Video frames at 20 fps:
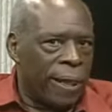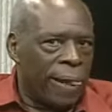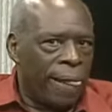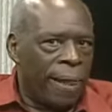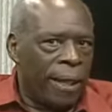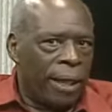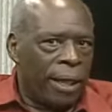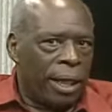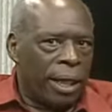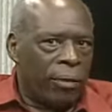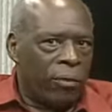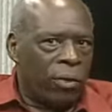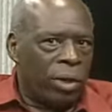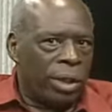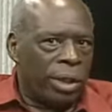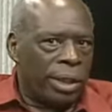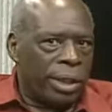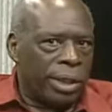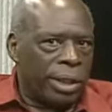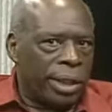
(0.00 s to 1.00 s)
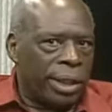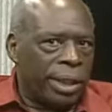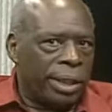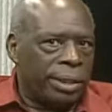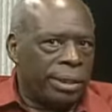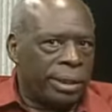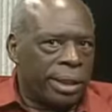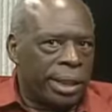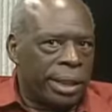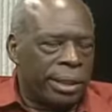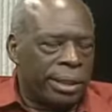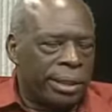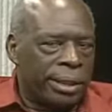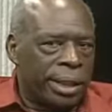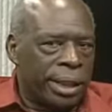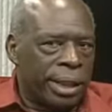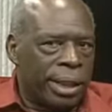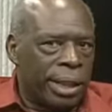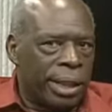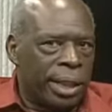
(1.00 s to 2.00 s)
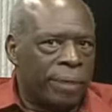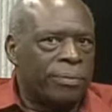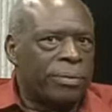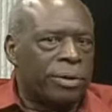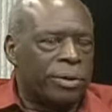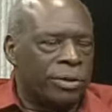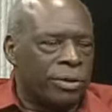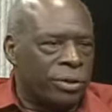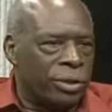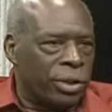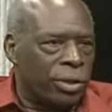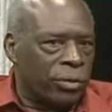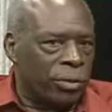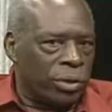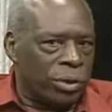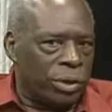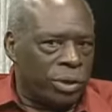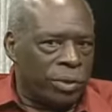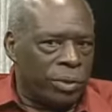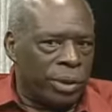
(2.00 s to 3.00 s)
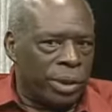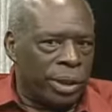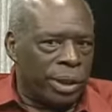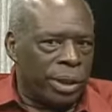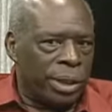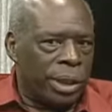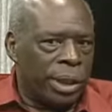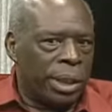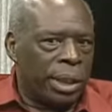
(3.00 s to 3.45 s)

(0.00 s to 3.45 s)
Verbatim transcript: Right. And one of the things that uh, I'm concerned with doing